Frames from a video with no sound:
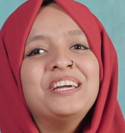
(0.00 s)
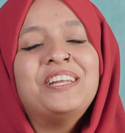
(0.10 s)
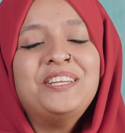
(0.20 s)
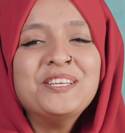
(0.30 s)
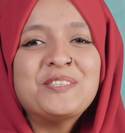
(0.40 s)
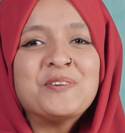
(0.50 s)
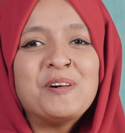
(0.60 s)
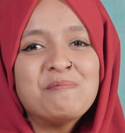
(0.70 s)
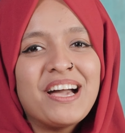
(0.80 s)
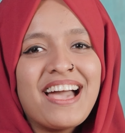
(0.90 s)
Greetings to all
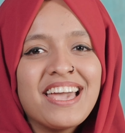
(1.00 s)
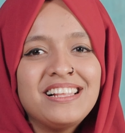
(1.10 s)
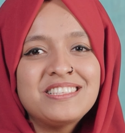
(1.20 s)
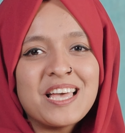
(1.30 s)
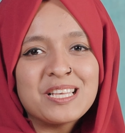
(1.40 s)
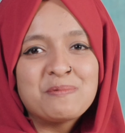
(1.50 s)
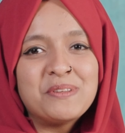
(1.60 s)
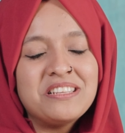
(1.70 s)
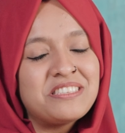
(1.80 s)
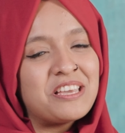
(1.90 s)
my IELTS
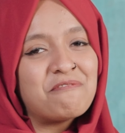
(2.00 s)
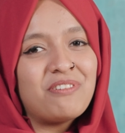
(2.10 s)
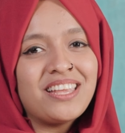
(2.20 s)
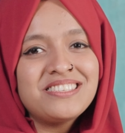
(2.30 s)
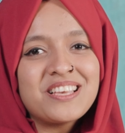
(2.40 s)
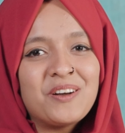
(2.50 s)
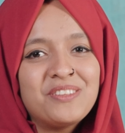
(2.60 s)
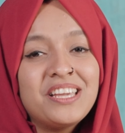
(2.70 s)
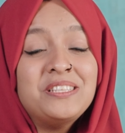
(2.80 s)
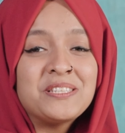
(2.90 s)
aspirants and friends out
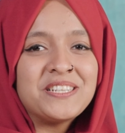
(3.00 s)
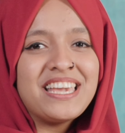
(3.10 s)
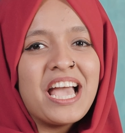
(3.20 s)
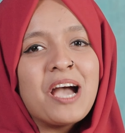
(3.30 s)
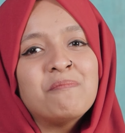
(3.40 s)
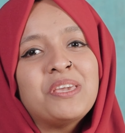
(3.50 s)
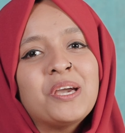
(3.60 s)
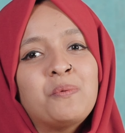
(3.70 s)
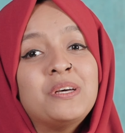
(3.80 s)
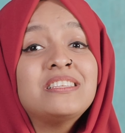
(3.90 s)
there. Today I'm
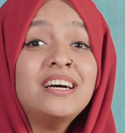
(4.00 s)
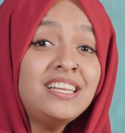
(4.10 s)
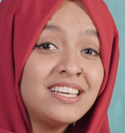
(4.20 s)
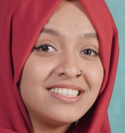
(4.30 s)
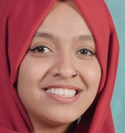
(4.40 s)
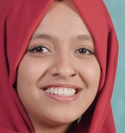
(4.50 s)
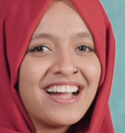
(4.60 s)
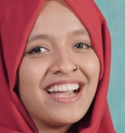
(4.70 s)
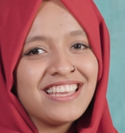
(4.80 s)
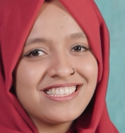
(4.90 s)
here with another
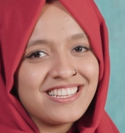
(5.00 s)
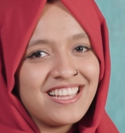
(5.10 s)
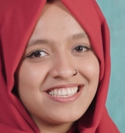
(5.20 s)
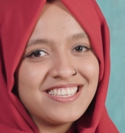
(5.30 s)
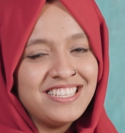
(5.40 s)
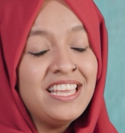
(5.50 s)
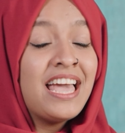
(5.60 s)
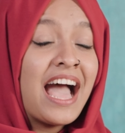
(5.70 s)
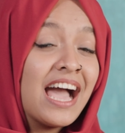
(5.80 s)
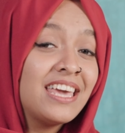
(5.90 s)
IELTS lesson,
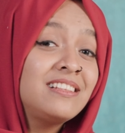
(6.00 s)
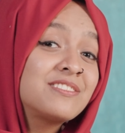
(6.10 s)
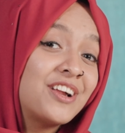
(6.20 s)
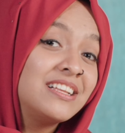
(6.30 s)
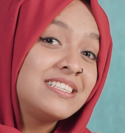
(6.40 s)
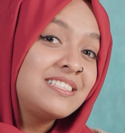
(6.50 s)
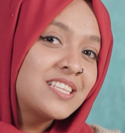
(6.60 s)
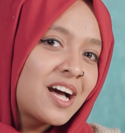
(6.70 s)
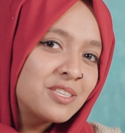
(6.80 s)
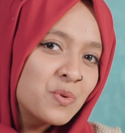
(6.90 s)
IELTS writing
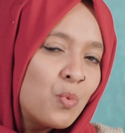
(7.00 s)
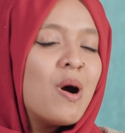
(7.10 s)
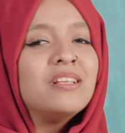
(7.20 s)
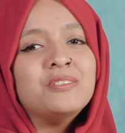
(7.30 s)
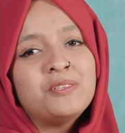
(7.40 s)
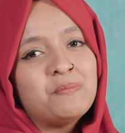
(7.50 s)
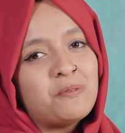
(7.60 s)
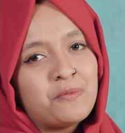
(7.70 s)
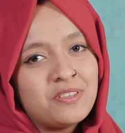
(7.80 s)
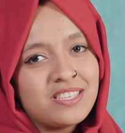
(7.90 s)
task 1 to be
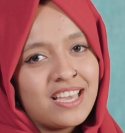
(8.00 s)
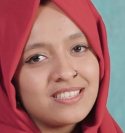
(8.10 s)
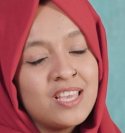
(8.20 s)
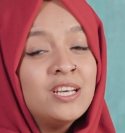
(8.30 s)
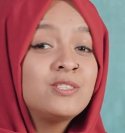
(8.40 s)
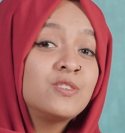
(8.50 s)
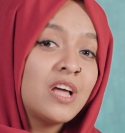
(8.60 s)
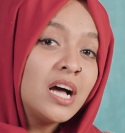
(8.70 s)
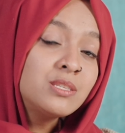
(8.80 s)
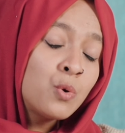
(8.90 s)
precise. So
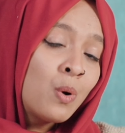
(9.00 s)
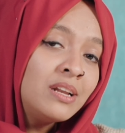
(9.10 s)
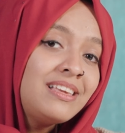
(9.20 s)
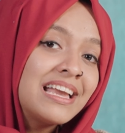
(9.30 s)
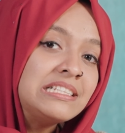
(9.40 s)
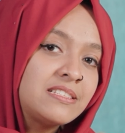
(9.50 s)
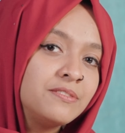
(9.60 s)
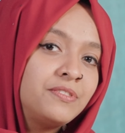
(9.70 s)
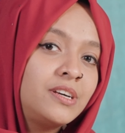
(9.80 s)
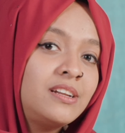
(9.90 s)
task 1 can
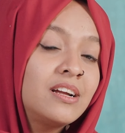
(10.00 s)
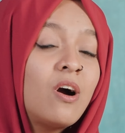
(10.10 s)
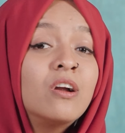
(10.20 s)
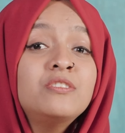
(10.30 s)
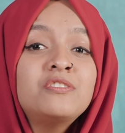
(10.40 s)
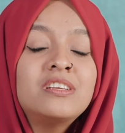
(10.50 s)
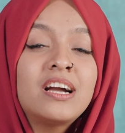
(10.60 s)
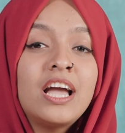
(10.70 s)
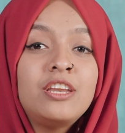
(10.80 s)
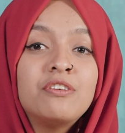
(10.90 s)
differ according to the
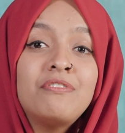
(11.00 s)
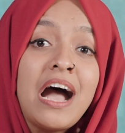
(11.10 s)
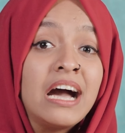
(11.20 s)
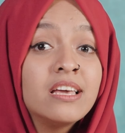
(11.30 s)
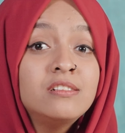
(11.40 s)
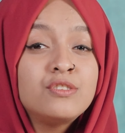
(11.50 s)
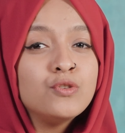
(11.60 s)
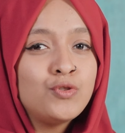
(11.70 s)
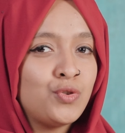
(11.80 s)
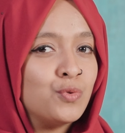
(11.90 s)
kind of IELTS you
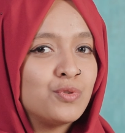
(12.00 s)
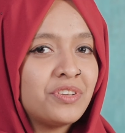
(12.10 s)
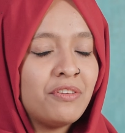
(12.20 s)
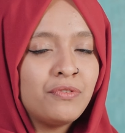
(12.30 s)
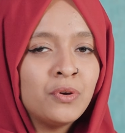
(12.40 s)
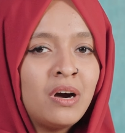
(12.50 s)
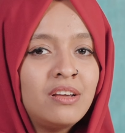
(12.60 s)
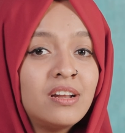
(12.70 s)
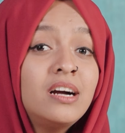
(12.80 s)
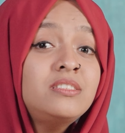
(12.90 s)
choose. If you are
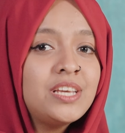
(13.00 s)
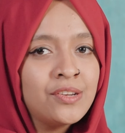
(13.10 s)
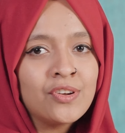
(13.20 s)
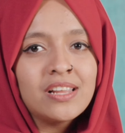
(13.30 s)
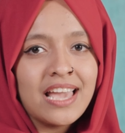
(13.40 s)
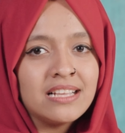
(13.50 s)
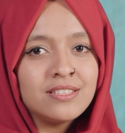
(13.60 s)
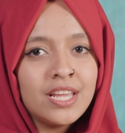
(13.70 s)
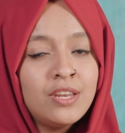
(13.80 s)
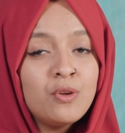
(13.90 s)
a general
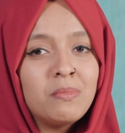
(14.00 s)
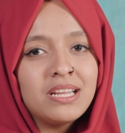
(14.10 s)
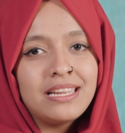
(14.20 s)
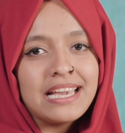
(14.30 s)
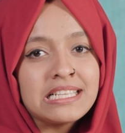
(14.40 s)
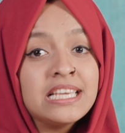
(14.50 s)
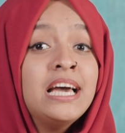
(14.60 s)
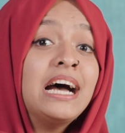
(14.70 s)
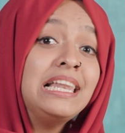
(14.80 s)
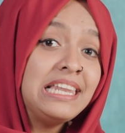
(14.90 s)
candidate, you might get
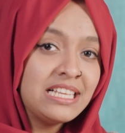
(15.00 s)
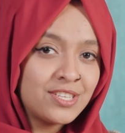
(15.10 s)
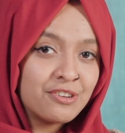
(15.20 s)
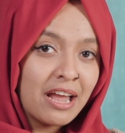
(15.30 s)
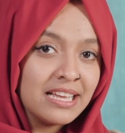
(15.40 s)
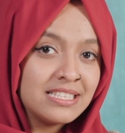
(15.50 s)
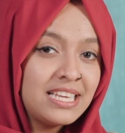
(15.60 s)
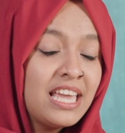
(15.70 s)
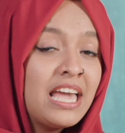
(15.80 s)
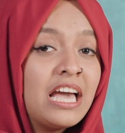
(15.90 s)
a letter writing,
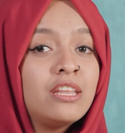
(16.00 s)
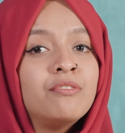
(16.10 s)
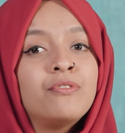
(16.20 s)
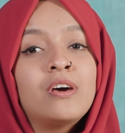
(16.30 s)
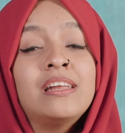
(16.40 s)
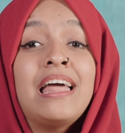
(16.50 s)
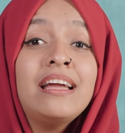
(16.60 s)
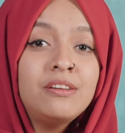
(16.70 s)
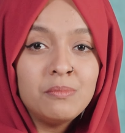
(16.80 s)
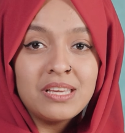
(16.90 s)
and if you are an
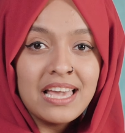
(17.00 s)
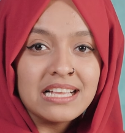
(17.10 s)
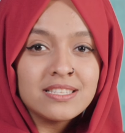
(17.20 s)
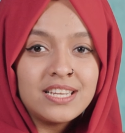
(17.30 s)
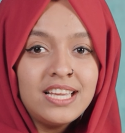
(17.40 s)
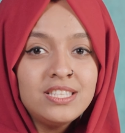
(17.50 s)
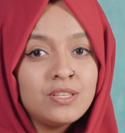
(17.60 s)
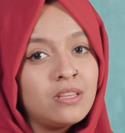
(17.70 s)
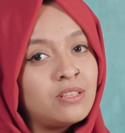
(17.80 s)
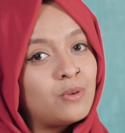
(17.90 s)
academic candidate,
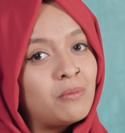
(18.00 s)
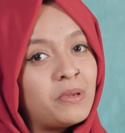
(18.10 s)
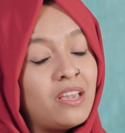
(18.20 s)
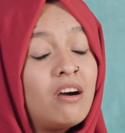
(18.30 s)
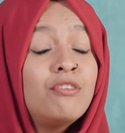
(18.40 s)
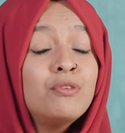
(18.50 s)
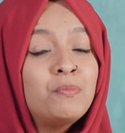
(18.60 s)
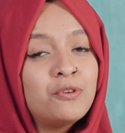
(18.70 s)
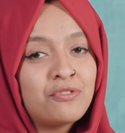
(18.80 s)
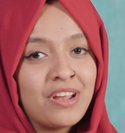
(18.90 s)
it will be a
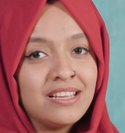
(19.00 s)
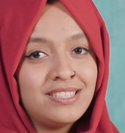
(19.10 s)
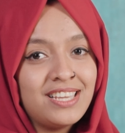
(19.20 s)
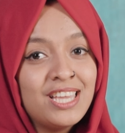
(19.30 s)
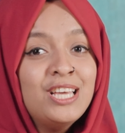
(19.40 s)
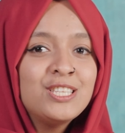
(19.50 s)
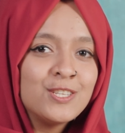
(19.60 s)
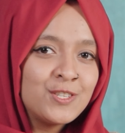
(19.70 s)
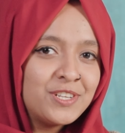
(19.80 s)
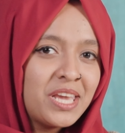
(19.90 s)
report writing. So
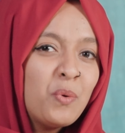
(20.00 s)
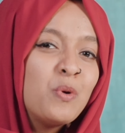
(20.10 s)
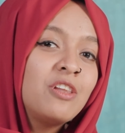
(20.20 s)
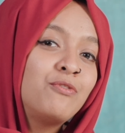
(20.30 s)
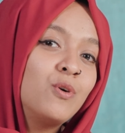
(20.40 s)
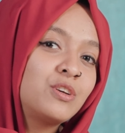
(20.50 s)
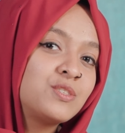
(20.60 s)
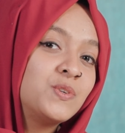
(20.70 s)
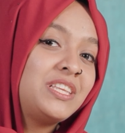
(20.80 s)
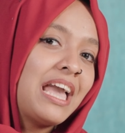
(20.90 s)
today we'll focus
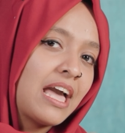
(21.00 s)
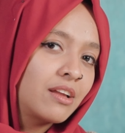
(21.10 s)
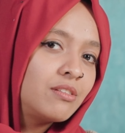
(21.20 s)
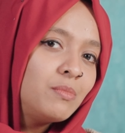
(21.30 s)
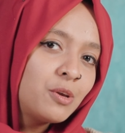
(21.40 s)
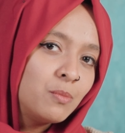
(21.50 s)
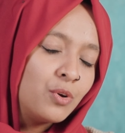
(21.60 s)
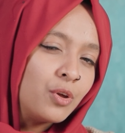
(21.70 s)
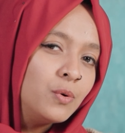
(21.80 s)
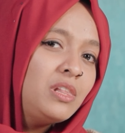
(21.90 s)
on the academic
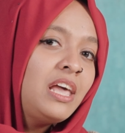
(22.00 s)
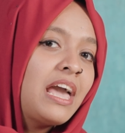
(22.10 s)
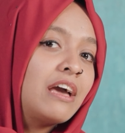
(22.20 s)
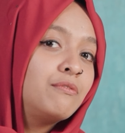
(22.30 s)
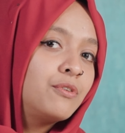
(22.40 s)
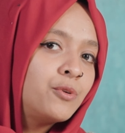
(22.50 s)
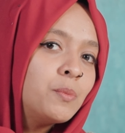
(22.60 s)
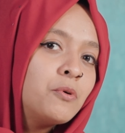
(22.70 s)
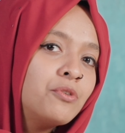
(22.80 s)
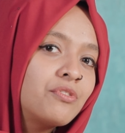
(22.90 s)
module, and for
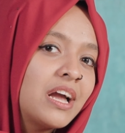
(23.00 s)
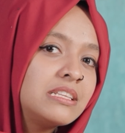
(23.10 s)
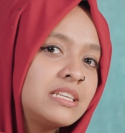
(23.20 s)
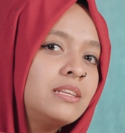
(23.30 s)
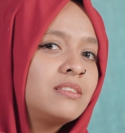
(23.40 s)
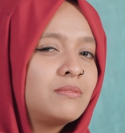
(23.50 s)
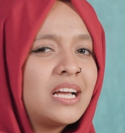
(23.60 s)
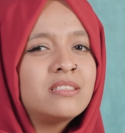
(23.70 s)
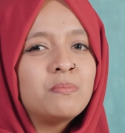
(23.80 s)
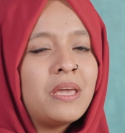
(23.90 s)
report writing,
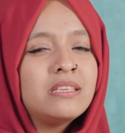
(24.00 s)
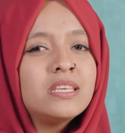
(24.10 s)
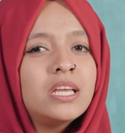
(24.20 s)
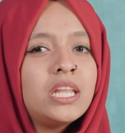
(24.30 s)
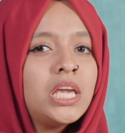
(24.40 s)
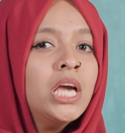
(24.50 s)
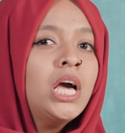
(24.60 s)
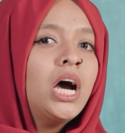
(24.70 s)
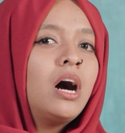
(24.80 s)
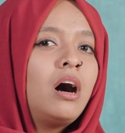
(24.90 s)
that's basically
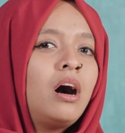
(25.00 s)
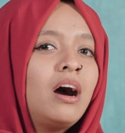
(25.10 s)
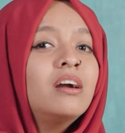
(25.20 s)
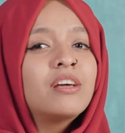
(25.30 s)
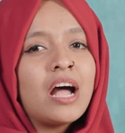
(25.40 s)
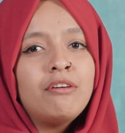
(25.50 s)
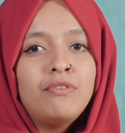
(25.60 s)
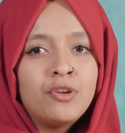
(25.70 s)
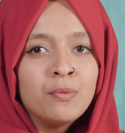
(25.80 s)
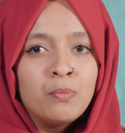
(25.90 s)
a graph
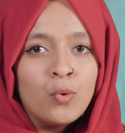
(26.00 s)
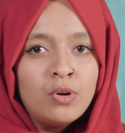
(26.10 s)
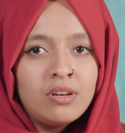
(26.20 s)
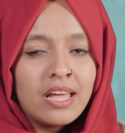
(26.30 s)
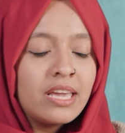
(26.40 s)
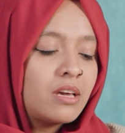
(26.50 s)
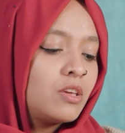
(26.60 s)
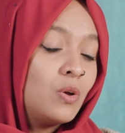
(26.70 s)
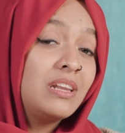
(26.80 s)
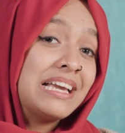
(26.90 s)
report. Like
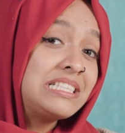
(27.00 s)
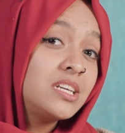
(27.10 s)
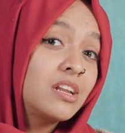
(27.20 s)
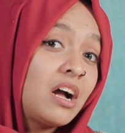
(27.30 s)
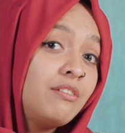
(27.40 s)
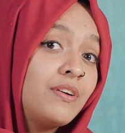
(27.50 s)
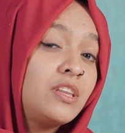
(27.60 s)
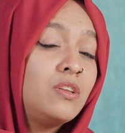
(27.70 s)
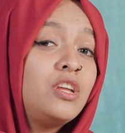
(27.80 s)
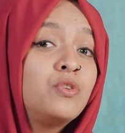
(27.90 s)
you'll get a graph and
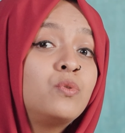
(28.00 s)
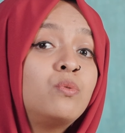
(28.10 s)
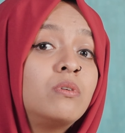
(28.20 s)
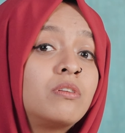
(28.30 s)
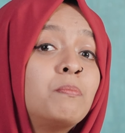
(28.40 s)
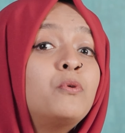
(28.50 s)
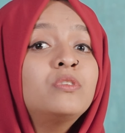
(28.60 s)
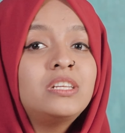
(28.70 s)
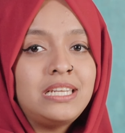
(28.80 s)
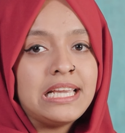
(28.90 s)
you need to report
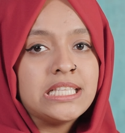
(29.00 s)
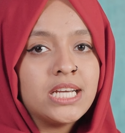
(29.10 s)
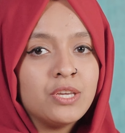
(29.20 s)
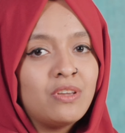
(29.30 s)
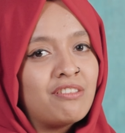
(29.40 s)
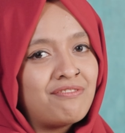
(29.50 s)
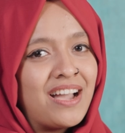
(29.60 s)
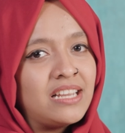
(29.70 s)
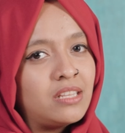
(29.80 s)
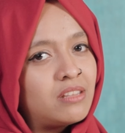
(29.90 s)
the data you can
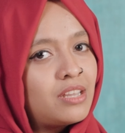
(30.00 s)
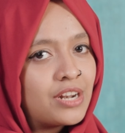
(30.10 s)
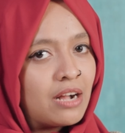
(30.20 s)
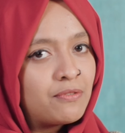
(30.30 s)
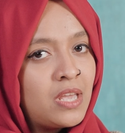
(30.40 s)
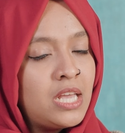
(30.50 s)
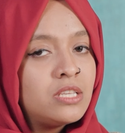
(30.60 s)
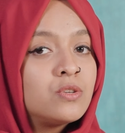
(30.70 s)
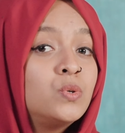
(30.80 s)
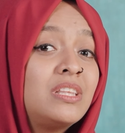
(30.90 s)
find in the graph.
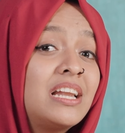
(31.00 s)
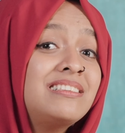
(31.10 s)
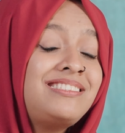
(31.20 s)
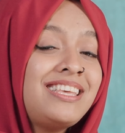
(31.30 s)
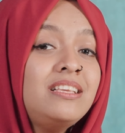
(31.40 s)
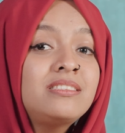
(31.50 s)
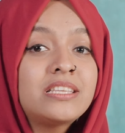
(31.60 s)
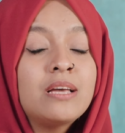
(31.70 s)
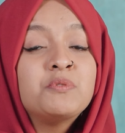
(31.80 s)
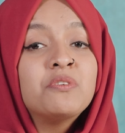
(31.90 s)
So there are 6
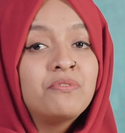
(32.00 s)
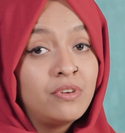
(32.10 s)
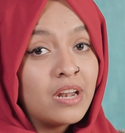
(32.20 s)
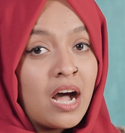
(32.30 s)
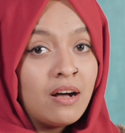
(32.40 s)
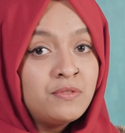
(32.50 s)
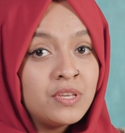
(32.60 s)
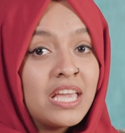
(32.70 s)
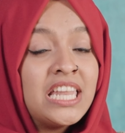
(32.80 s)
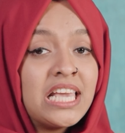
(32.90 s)
types of graphs you
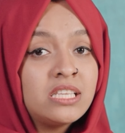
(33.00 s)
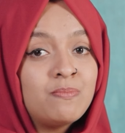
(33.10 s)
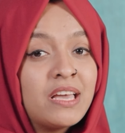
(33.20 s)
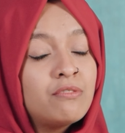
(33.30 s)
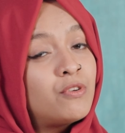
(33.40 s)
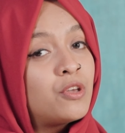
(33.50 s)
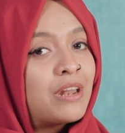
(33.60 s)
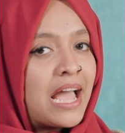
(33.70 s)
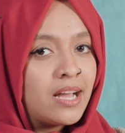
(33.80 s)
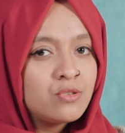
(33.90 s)
can expect for your
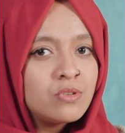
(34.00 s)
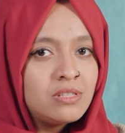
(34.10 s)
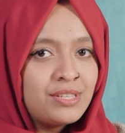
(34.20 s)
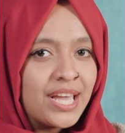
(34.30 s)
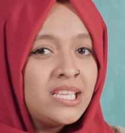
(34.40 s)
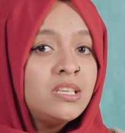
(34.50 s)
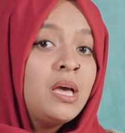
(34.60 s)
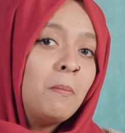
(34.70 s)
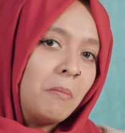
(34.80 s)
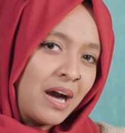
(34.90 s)
actual test:
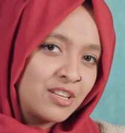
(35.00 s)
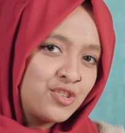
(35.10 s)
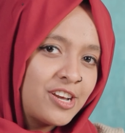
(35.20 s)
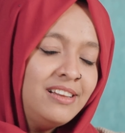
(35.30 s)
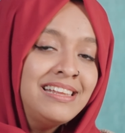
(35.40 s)
bar chart,